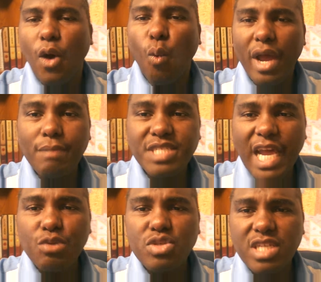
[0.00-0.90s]
What I'm
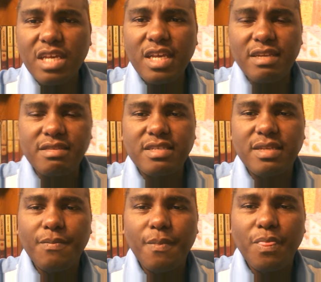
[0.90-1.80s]
trying to say
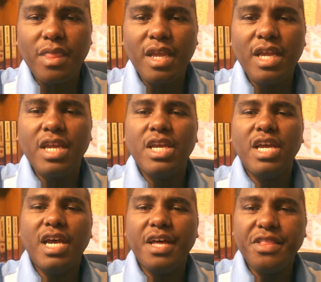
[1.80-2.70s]
is,
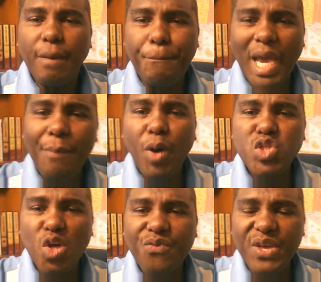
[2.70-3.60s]
the
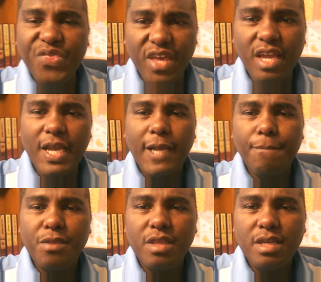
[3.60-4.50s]
purpose of a thing,
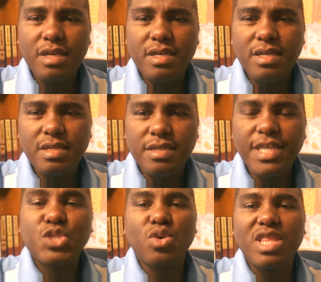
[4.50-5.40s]

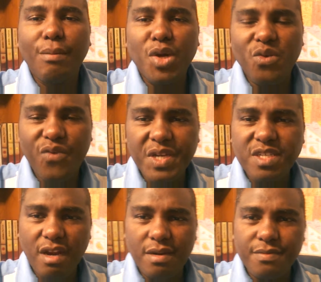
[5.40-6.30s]
it's with the
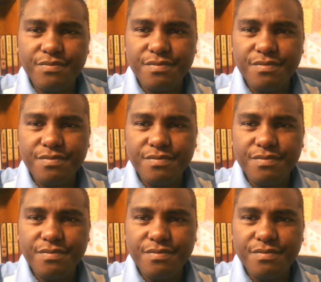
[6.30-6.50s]
manufacturer.